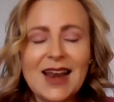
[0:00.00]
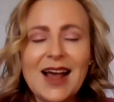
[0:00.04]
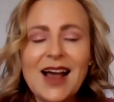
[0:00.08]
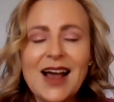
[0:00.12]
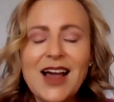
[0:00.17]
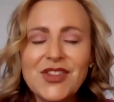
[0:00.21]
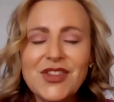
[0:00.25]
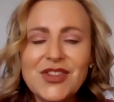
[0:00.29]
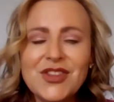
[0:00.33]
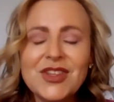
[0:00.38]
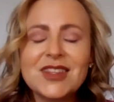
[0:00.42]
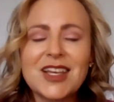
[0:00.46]
Now,
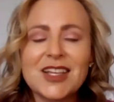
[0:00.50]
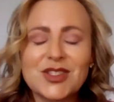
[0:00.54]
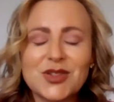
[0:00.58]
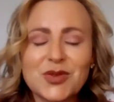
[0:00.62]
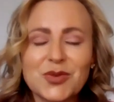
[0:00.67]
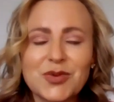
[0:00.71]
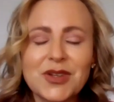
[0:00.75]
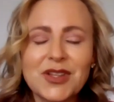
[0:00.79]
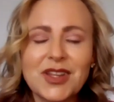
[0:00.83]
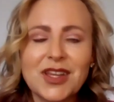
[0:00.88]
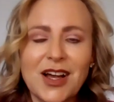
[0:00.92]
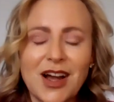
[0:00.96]
I think
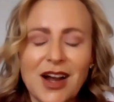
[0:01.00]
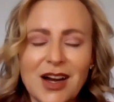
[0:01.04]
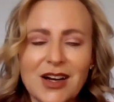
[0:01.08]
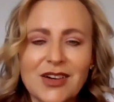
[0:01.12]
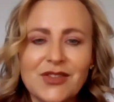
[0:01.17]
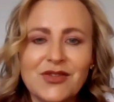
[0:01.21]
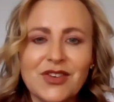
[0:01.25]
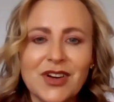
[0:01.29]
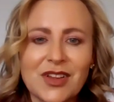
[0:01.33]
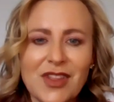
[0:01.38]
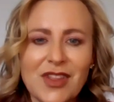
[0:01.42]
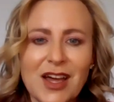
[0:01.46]
that's really
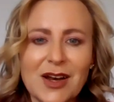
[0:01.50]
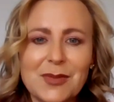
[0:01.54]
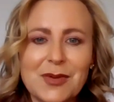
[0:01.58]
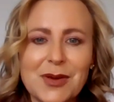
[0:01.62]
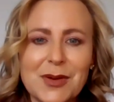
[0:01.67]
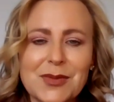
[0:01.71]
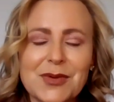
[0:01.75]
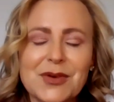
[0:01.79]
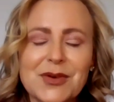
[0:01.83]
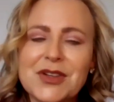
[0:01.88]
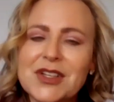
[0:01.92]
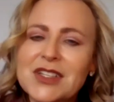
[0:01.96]
hard for a lot of
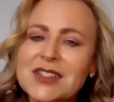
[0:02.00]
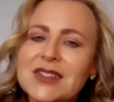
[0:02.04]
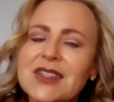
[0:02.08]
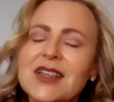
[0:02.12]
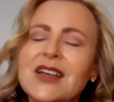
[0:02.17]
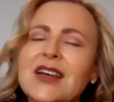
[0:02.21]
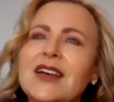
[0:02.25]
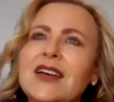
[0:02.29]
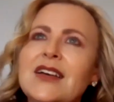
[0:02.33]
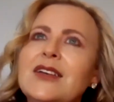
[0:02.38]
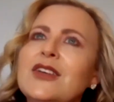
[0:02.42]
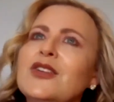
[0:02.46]
people
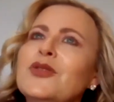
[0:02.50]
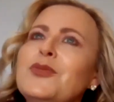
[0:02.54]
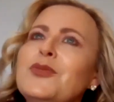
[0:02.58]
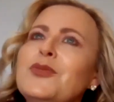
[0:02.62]
because